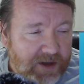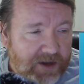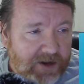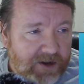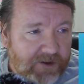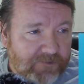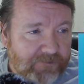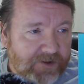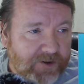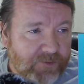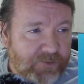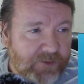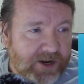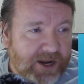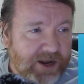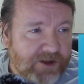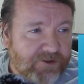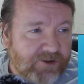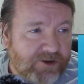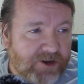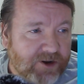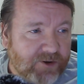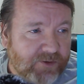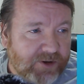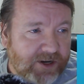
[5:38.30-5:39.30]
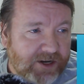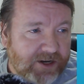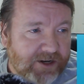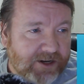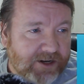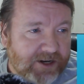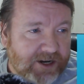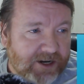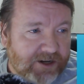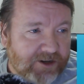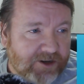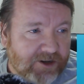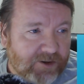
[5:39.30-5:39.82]
In fact, we actually don't need to
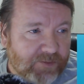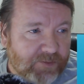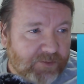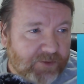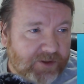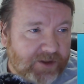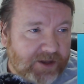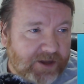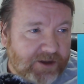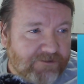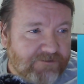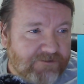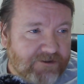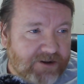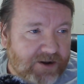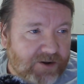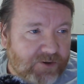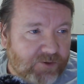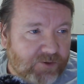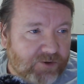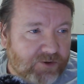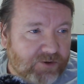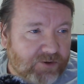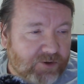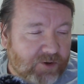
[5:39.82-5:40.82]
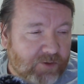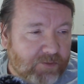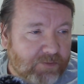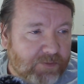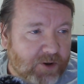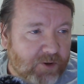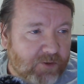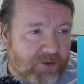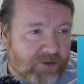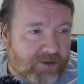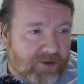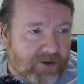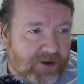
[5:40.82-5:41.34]
connect up the ground on
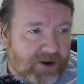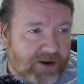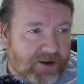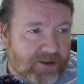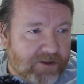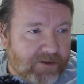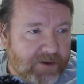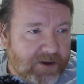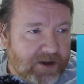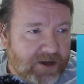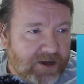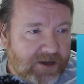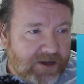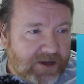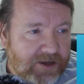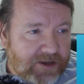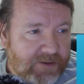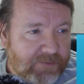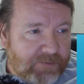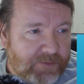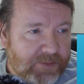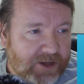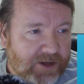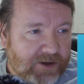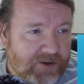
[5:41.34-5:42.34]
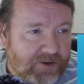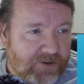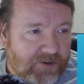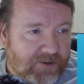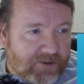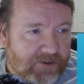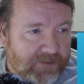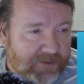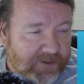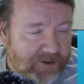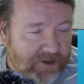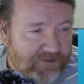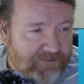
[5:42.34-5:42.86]
both sides,
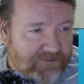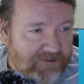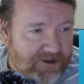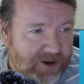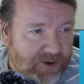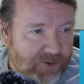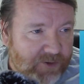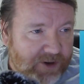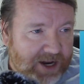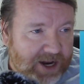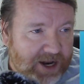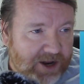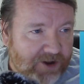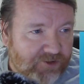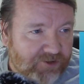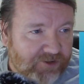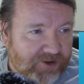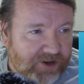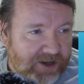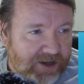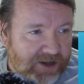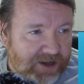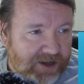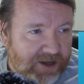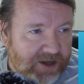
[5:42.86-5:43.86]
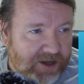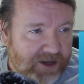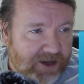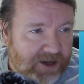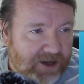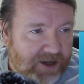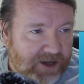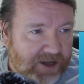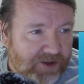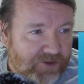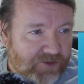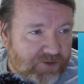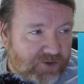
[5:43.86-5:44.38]
because the ground actually
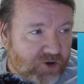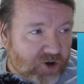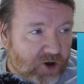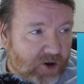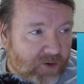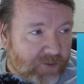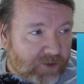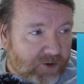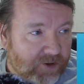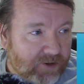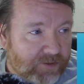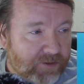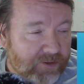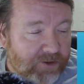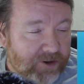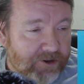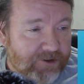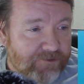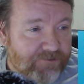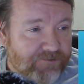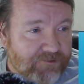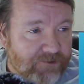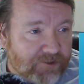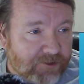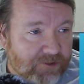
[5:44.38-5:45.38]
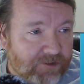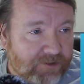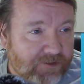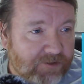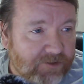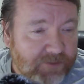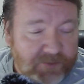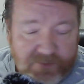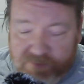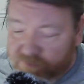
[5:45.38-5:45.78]
is common across